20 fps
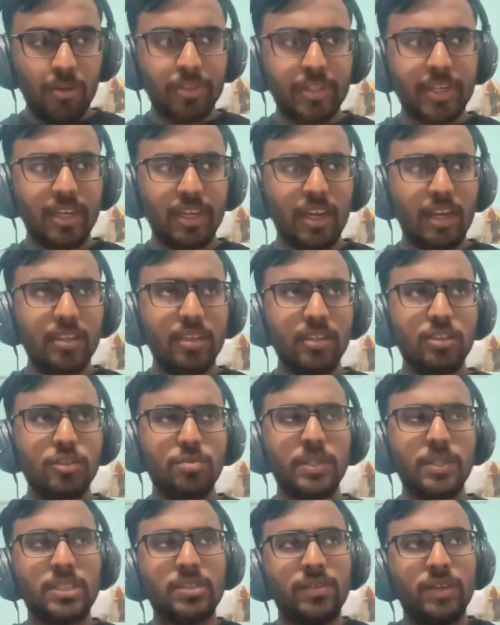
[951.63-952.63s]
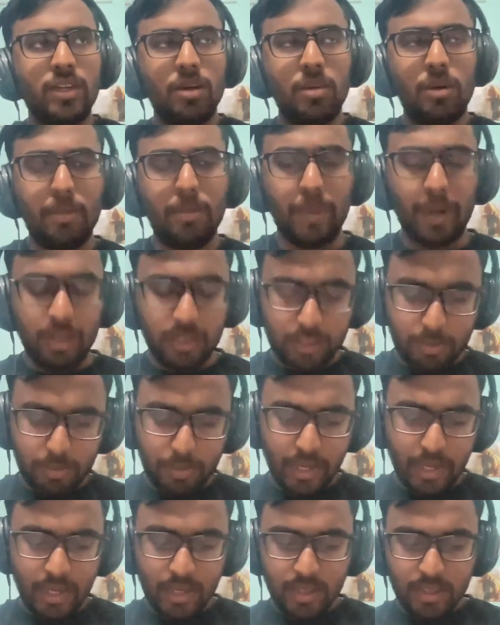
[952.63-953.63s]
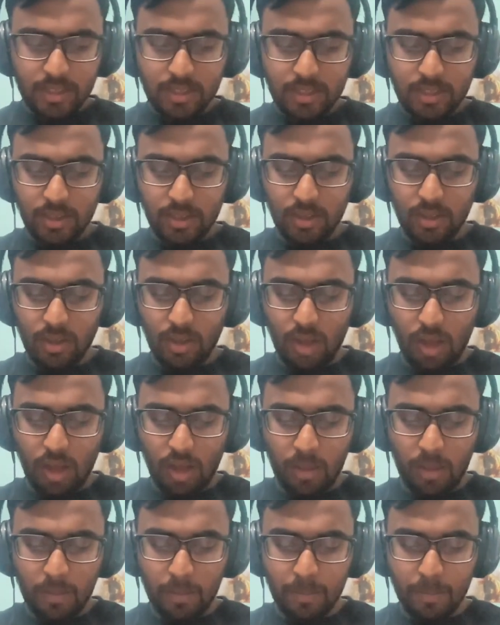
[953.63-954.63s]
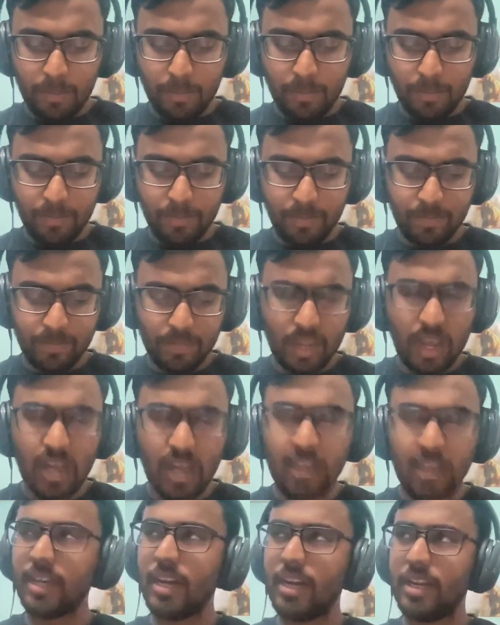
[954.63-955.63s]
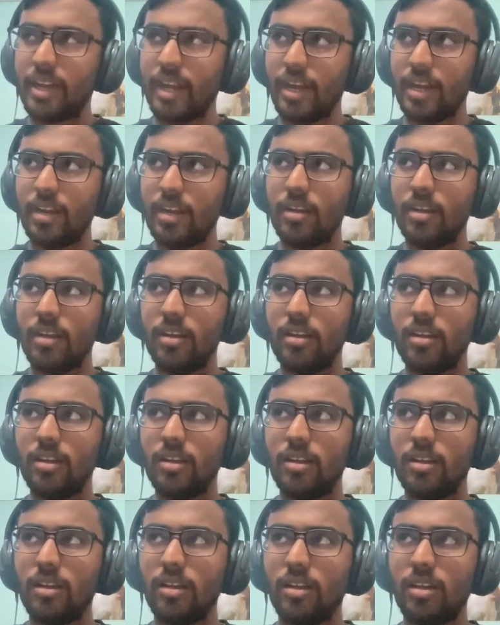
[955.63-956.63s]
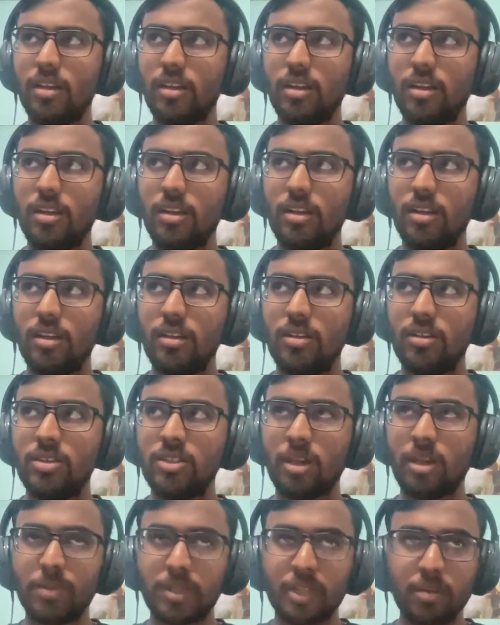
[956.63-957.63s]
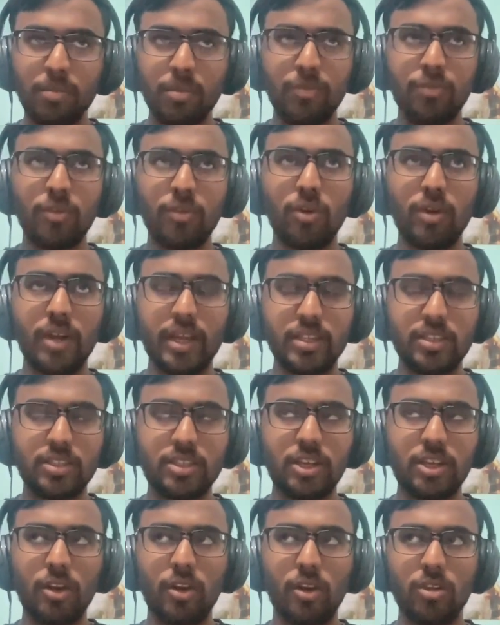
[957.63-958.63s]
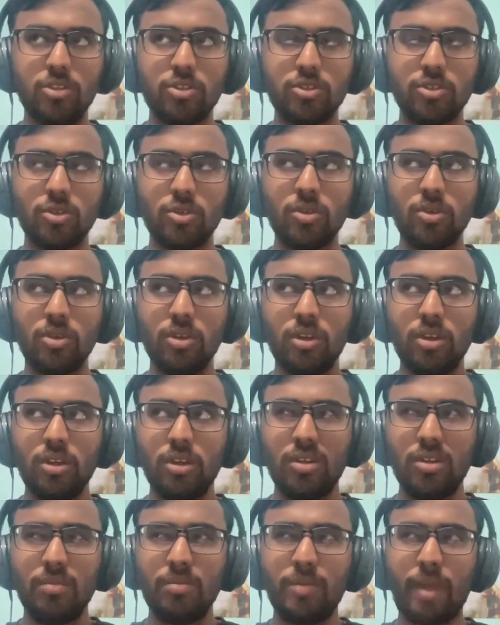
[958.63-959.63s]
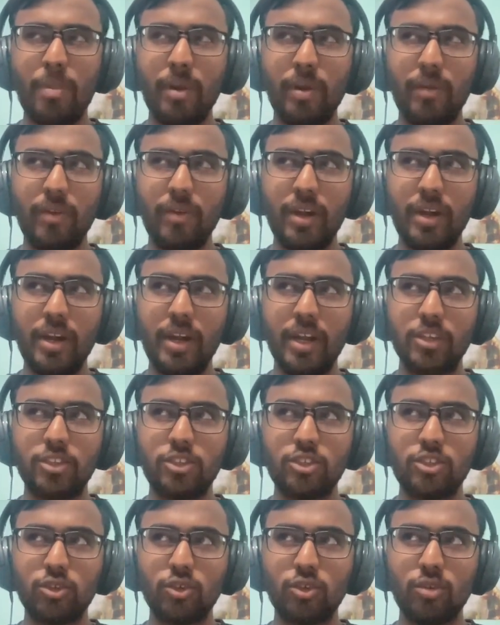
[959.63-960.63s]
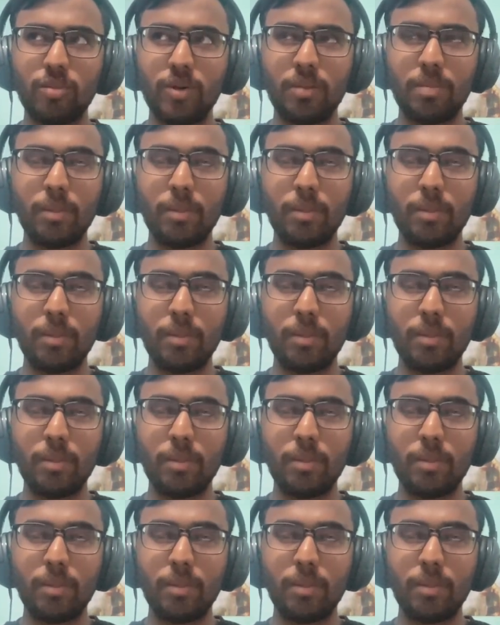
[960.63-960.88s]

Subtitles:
Okay, I think specifically about BuildSpace, I think I did something before S3 also. Maybe we did S2, but